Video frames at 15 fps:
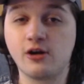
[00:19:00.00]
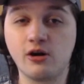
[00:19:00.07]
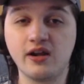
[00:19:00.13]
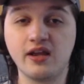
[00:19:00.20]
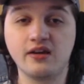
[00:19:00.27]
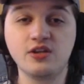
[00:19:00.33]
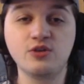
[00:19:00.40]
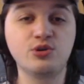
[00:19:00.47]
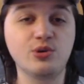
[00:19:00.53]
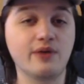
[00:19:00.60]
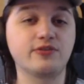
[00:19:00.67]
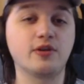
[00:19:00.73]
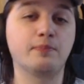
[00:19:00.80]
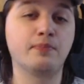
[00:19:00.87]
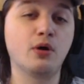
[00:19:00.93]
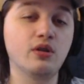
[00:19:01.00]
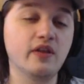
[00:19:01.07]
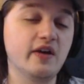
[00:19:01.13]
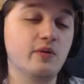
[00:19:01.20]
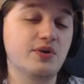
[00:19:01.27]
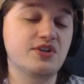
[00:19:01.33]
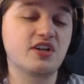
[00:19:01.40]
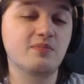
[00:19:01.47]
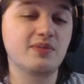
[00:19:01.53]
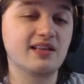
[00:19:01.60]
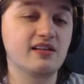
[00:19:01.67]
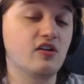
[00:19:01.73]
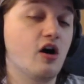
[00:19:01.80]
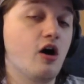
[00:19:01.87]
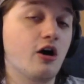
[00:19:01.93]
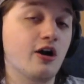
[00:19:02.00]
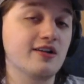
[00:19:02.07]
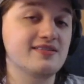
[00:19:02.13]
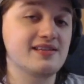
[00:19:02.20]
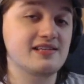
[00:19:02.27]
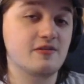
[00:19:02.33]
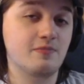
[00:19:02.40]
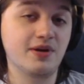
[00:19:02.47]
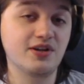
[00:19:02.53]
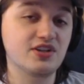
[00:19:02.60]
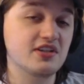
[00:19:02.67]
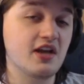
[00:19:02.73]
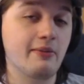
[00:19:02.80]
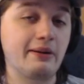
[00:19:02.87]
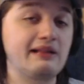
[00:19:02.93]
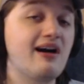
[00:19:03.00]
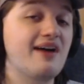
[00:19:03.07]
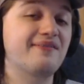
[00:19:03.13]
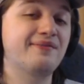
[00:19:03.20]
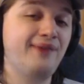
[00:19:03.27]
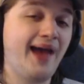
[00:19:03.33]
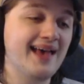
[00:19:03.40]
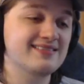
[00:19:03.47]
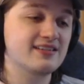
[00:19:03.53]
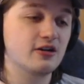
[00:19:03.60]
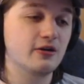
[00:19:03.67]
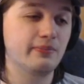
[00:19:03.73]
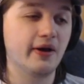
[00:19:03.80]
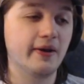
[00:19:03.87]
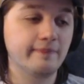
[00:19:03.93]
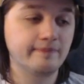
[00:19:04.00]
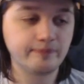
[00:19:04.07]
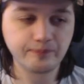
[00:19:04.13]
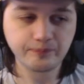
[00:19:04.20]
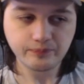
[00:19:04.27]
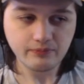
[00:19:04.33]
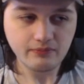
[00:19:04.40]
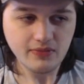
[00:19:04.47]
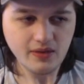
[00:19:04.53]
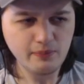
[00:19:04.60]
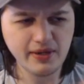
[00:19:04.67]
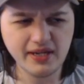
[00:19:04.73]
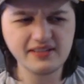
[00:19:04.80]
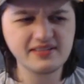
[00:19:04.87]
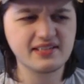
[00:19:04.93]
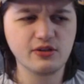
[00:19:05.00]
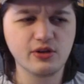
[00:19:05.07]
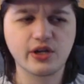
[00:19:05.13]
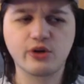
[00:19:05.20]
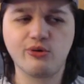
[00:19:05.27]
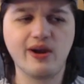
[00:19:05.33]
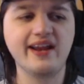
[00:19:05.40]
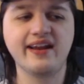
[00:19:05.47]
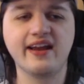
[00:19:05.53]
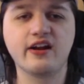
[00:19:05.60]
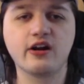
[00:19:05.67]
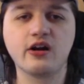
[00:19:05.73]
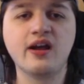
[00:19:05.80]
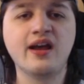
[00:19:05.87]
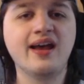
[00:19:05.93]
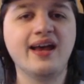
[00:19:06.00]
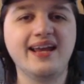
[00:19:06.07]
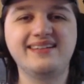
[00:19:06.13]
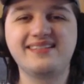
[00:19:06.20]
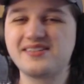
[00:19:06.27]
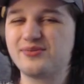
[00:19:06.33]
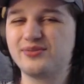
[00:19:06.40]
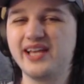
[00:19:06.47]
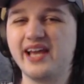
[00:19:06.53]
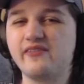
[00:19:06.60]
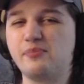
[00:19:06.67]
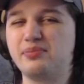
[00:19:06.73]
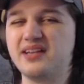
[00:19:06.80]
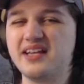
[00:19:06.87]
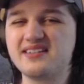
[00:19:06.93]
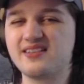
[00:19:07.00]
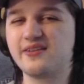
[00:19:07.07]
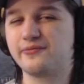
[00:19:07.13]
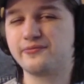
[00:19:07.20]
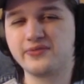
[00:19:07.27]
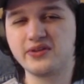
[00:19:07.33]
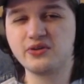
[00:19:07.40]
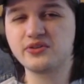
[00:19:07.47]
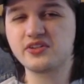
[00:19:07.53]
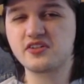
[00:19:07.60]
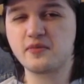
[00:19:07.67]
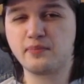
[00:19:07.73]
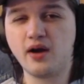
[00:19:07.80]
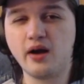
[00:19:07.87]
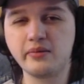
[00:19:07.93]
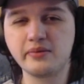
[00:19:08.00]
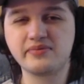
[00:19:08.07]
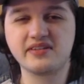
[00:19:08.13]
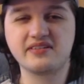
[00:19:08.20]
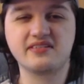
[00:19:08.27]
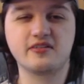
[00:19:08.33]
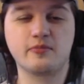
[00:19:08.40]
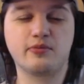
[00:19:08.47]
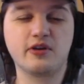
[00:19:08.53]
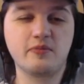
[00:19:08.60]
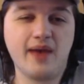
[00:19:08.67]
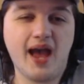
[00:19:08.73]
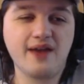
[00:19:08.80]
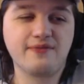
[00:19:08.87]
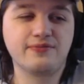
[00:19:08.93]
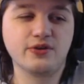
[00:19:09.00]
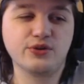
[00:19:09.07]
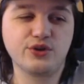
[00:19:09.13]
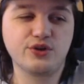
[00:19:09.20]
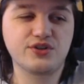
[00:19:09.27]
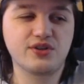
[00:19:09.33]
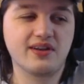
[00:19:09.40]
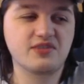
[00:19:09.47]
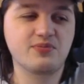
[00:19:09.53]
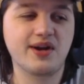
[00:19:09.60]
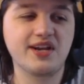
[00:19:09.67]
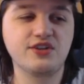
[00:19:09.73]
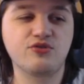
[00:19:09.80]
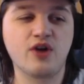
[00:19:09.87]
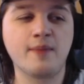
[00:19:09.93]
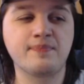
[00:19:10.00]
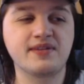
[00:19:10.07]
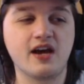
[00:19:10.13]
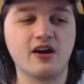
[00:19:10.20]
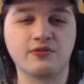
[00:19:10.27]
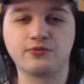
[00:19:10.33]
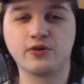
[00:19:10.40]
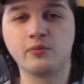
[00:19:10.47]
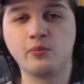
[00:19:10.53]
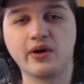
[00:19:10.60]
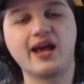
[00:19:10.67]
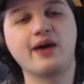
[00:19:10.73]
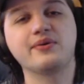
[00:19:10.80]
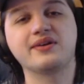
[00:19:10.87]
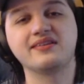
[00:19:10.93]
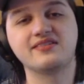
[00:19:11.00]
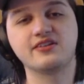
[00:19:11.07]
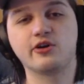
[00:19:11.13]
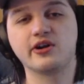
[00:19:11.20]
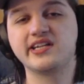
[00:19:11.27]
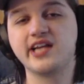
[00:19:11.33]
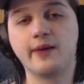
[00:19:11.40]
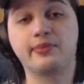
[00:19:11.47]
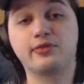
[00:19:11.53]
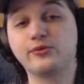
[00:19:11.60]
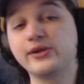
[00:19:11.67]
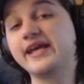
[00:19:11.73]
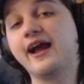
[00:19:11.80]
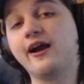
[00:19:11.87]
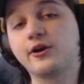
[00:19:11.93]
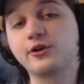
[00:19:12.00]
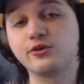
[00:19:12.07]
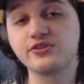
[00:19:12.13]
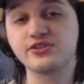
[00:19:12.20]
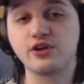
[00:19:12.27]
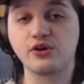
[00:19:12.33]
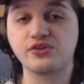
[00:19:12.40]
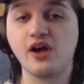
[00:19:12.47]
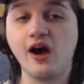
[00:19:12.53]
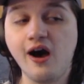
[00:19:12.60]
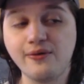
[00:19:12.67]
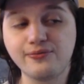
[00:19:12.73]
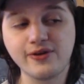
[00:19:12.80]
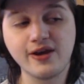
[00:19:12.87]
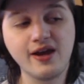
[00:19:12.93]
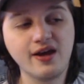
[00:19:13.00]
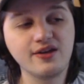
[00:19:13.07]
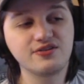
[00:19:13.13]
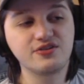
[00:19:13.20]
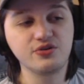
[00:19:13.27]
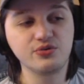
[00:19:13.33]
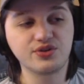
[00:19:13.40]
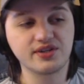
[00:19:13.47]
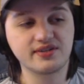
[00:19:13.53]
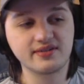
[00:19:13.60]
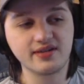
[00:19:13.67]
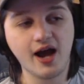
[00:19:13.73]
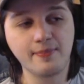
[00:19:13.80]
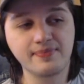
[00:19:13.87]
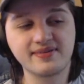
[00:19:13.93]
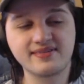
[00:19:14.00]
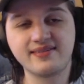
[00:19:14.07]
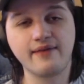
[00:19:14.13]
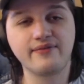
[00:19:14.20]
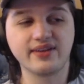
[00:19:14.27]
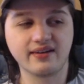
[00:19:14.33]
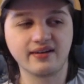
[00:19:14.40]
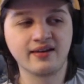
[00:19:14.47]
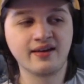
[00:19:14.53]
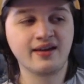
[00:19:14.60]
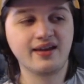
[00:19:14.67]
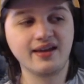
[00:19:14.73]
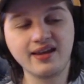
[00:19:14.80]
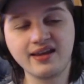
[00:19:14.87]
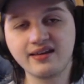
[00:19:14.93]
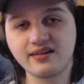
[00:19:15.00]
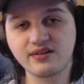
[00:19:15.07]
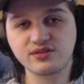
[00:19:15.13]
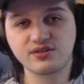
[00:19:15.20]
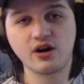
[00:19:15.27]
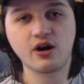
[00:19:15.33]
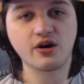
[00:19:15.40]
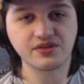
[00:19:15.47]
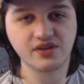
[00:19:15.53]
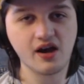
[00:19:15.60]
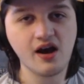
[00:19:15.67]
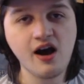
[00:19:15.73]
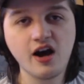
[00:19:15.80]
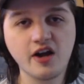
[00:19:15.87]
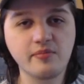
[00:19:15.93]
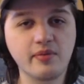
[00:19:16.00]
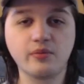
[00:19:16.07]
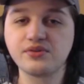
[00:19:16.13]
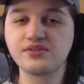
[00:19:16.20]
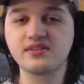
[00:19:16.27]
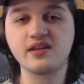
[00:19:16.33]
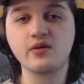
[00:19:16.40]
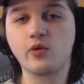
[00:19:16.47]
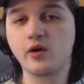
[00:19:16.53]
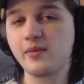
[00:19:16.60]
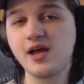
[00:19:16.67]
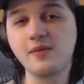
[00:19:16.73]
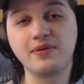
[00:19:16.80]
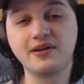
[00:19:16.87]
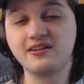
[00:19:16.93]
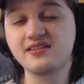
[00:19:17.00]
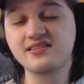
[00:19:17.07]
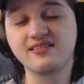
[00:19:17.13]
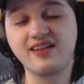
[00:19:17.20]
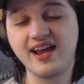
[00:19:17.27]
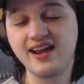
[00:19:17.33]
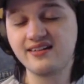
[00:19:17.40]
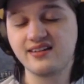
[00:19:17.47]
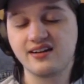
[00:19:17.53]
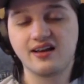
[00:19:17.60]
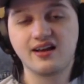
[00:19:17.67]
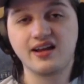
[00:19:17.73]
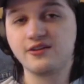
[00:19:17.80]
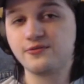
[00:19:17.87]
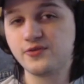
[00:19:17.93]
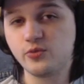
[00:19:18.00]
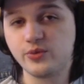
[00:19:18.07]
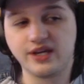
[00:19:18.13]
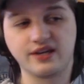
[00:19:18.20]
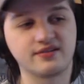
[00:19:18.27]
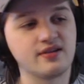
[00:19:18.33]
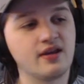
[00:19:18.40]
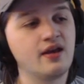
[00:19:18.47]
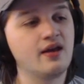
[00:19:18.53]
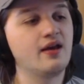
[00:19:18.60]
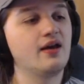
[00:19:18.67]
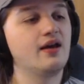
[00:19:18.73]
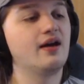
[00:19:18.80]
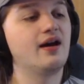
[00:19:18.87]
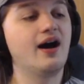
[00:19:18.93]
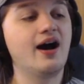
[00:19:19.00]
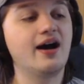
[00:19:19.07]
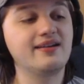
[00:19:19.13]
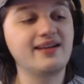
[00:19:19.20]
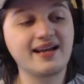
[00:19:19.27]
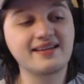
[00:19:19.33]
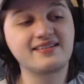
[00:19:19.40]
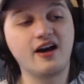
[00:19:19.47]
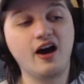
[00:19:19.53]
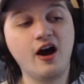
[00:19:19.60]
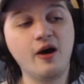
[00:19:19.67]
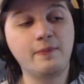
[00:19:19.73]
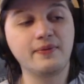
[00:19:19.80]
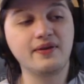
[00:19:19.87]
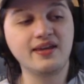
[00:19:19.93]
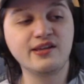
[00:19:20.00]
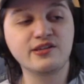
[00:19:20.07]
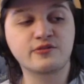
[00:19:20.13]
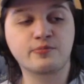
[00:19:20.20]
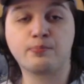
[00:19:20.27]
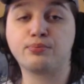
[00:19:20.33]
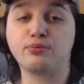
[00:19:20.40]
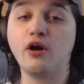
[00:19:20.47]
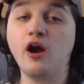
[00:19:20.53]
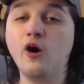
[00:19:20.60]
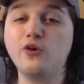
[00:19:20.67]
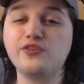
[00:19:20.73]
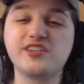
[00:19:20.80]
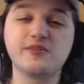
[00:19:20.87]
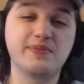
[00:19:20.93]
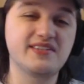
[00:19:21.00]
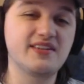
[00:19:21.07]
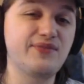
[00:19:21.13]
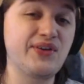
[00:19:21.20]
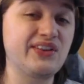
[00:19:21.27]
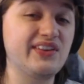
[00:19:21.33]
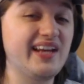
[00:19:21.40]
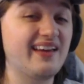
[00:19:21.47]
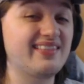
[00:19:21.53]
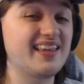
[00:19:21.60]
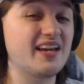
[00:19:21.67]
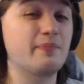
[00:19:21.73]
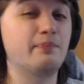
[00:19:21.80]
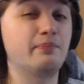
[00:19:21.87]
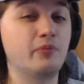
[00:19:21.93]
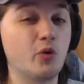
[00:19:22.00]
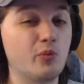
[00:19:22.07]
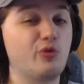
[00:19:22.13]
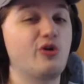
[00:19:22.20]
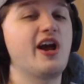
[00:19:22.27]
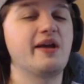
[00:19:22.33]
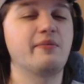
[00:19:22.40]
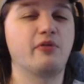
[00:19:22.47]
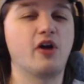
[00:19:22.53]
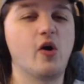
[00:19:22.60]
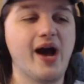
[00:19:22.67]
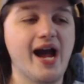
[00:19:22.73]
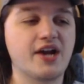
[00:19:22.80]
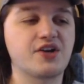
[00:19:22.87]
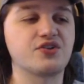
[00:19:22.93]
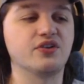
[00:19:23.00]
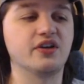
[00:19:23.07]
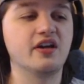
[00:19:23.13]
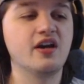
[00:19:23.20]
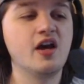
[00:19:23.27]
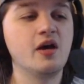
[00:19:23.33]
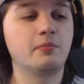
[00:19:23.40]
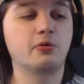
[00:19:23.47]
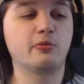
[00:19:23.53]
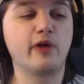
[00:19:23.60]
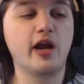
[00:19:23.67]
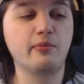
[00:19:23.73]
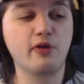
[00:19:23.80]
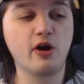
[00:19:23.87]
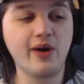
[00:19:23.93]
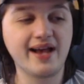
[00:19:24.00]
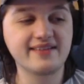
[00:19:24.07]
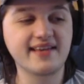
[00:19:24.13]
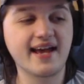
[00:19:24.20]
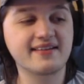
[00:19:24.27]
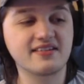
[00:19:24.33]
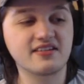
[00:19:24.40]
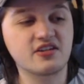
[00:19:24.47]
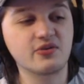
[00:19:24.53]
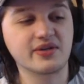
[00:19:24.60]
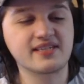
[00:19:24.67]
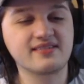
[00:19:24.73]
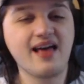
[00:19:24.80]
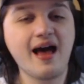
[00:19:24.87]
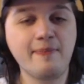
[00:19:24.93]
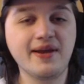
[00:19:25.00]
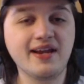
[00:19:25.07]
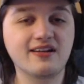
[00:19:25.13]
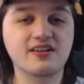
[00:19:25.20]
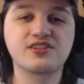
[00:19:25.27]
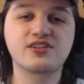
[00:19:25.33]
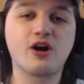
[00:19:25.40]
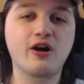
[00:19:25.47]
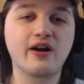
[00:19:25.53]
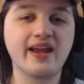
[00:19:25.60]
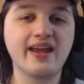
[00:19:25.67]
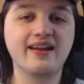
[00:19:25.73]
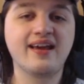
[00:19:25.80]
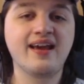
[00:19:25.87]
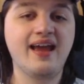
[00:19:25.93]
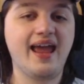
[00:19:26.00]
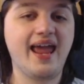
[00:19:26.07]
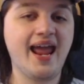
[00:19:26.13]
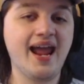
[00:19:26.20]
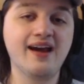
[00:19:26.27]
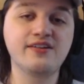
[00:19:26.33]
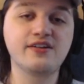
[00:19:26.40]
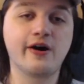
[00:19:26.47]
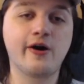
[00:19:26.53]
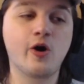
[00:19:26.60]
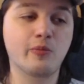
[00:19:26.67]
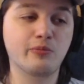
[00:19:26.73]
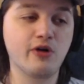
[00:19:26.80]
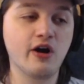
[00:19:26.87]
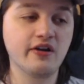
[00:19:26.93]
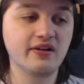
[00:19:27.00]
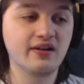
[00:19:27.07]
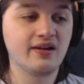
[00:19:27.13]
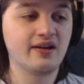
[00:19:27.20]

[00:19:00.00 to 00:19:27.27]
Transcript: Hit. You do have to pull it, which can be a little hard since the pitches come in a lot faster, but Petey's still a great hitter. He doesn't really have a place in the field as a problem since he's a pretty bad fielder, so that's why he drops down from what I would consider a top 3 character in Stars Off to just top 7 in Stars On, but we'll see where my opinions land in a few weeks. Next up is Bro. Specifically, I think Boomerang Bro, actually. Boomerang Bro has access to a slap hit, a star hit, and a home run,